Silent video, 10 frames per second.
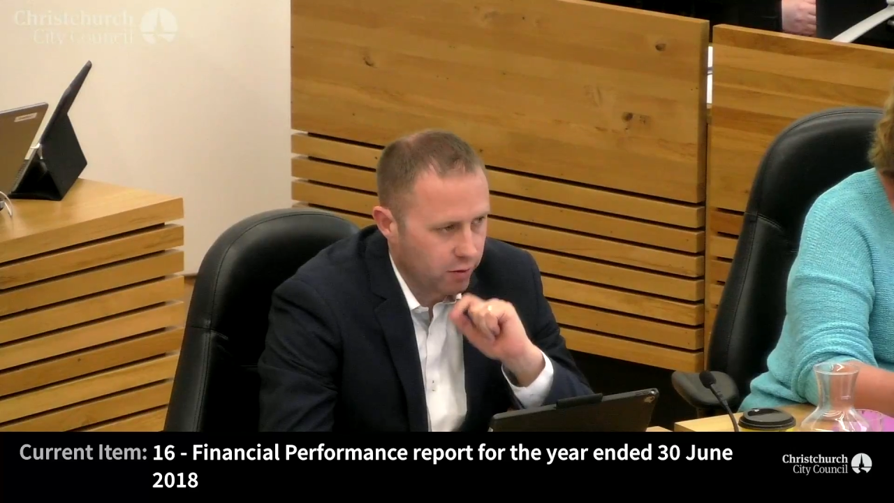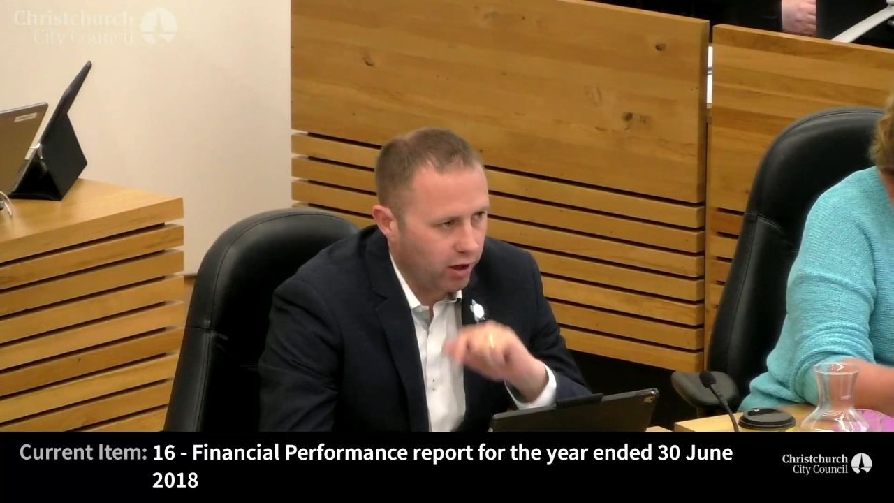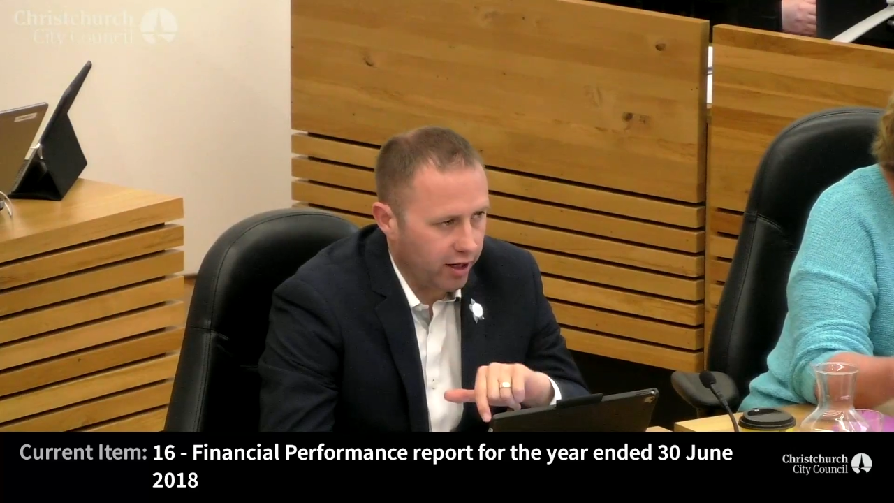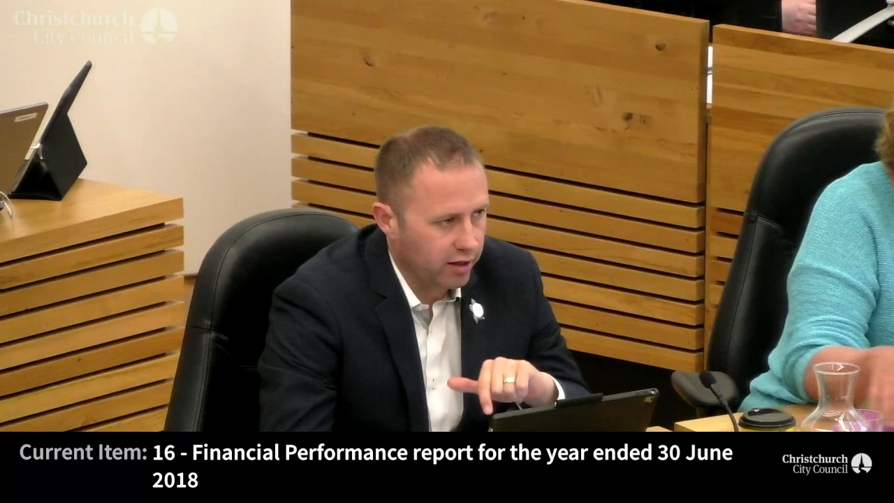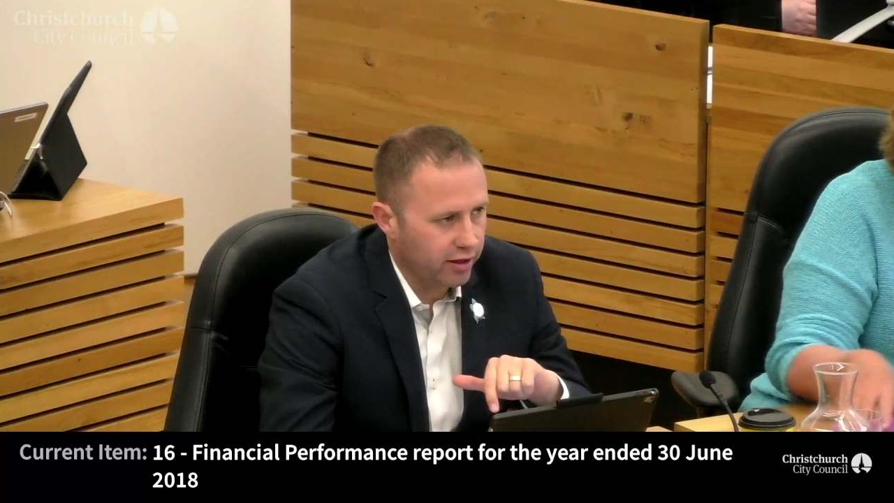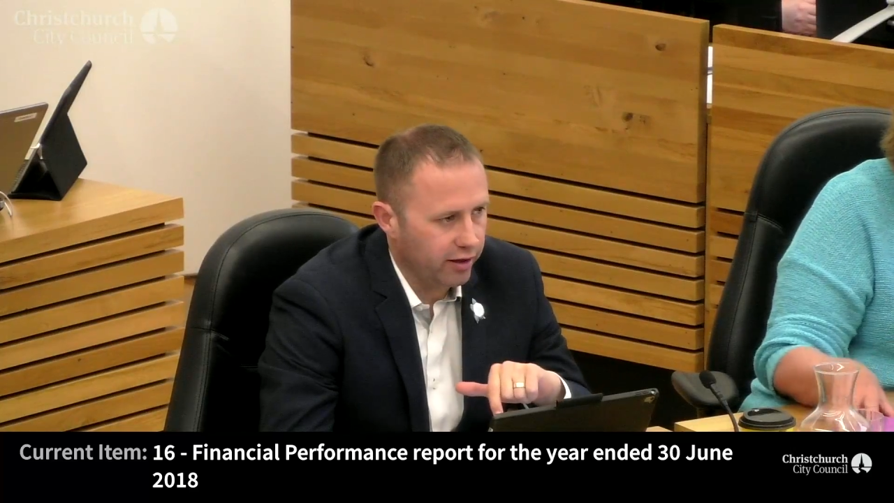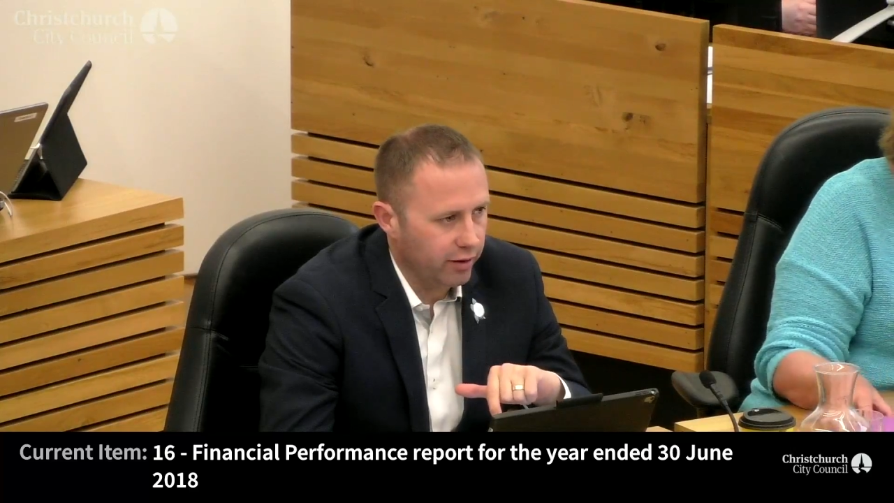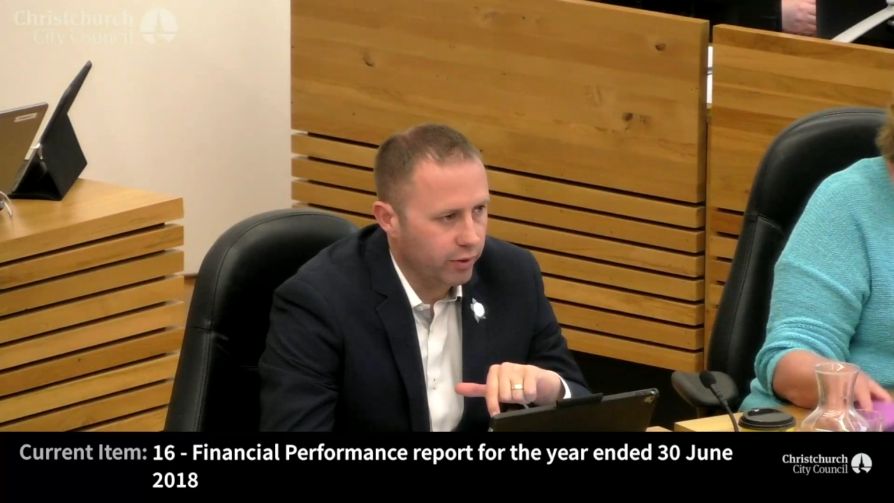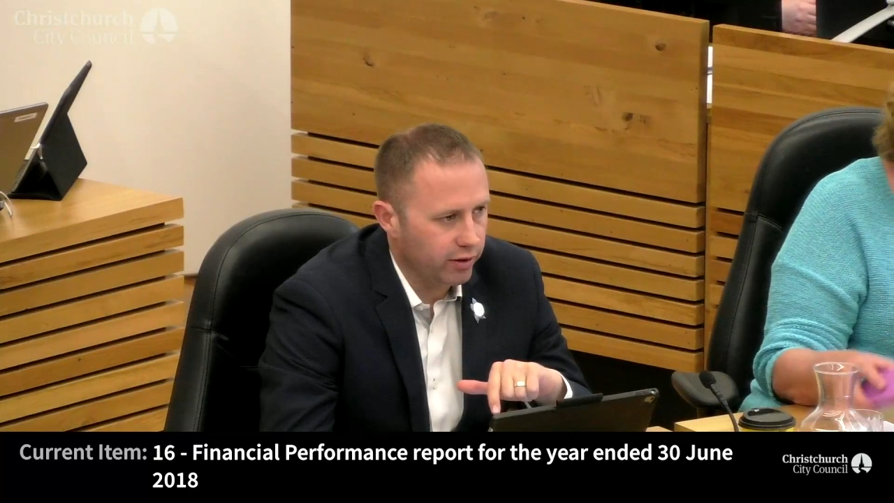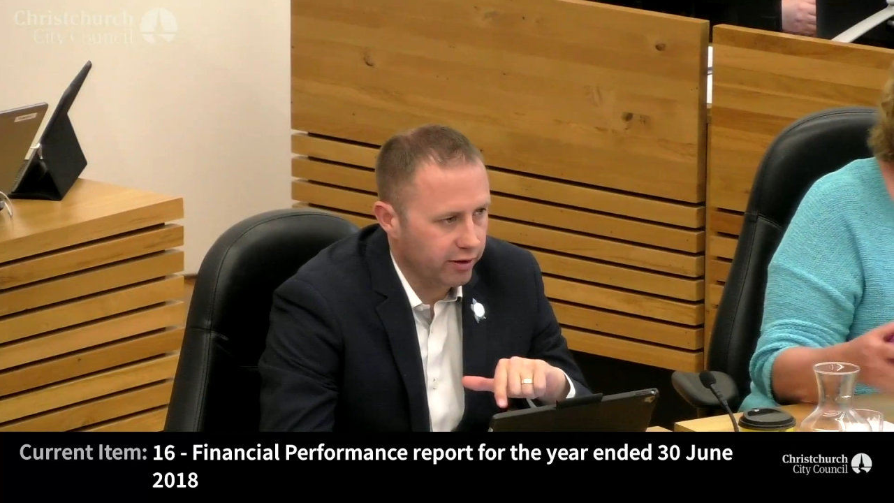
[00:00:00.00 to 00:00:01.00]
it's
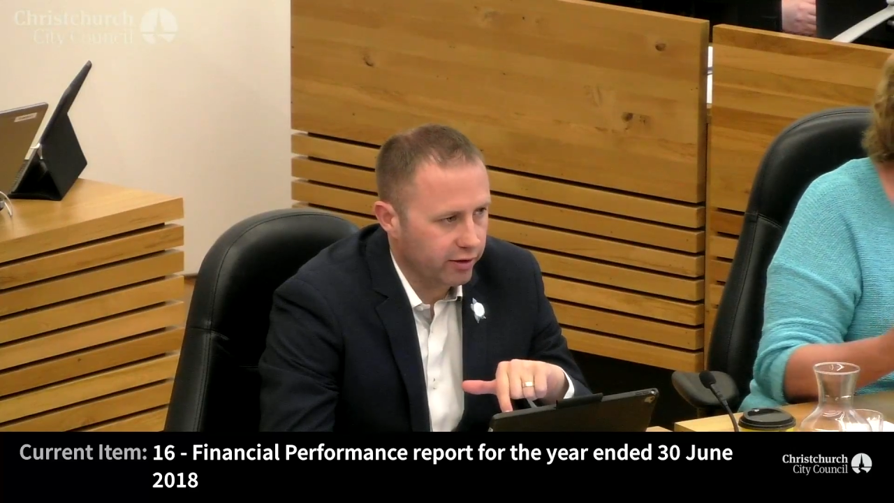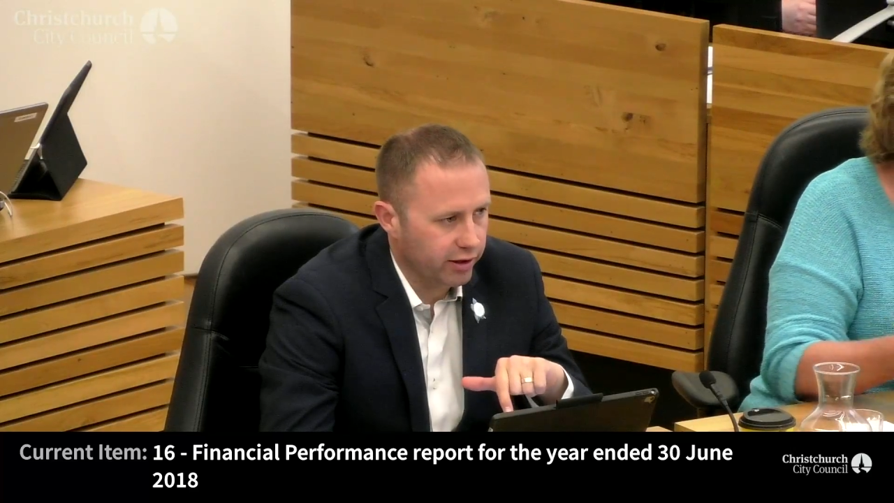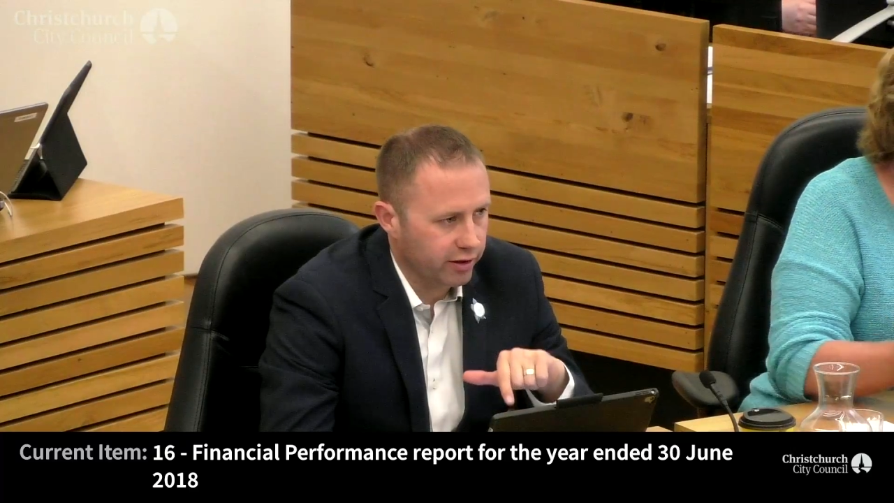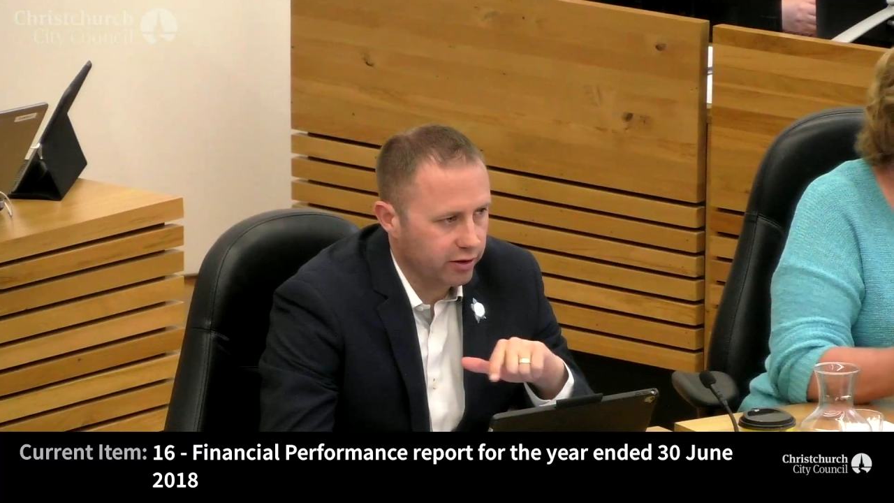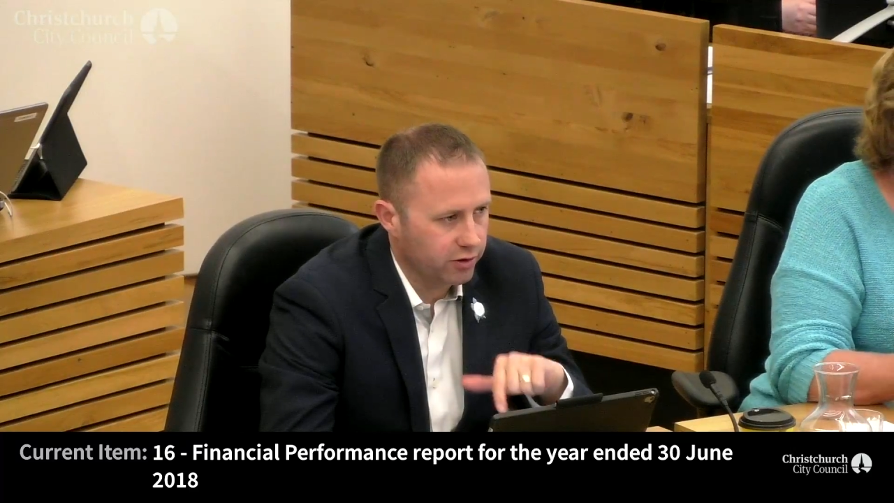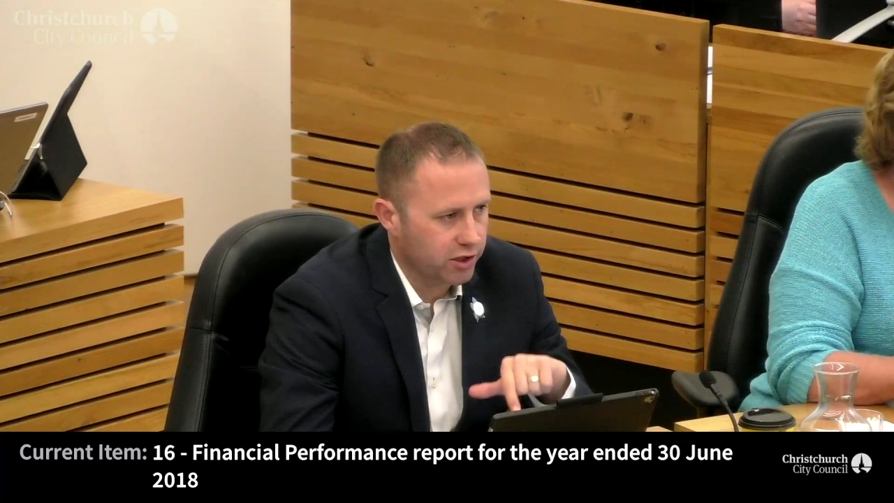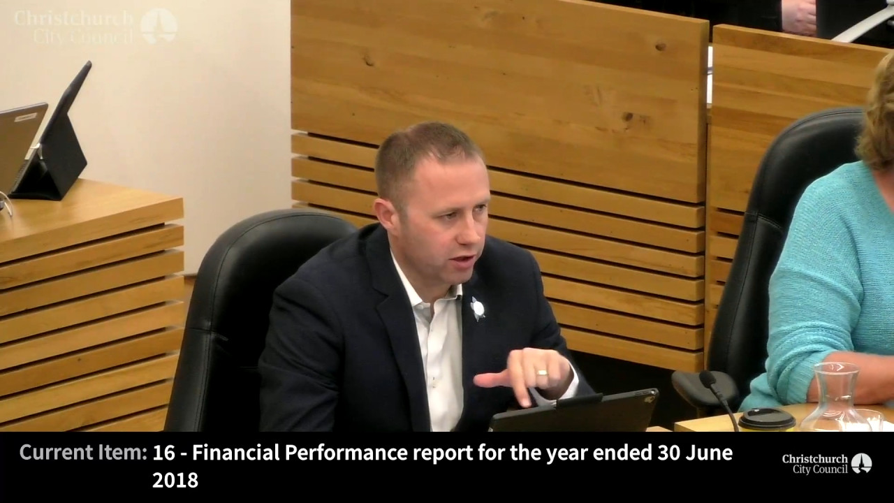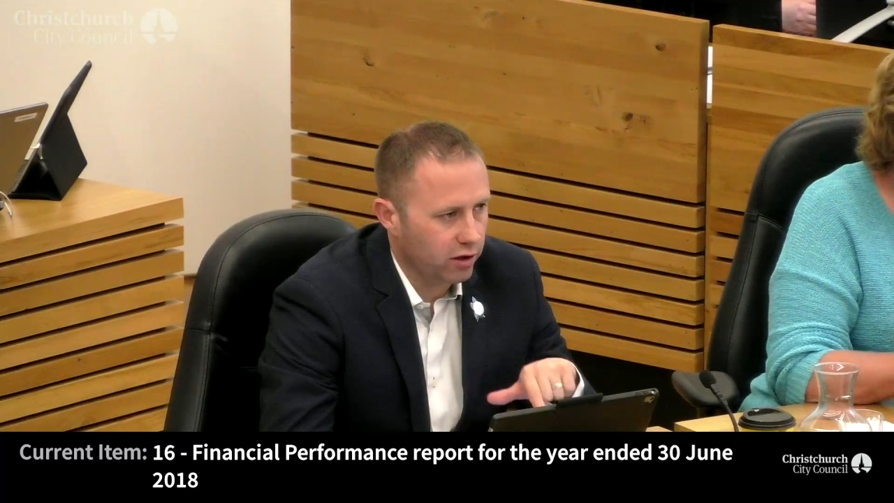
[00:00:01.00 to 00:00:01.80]
quite clear that we're incurring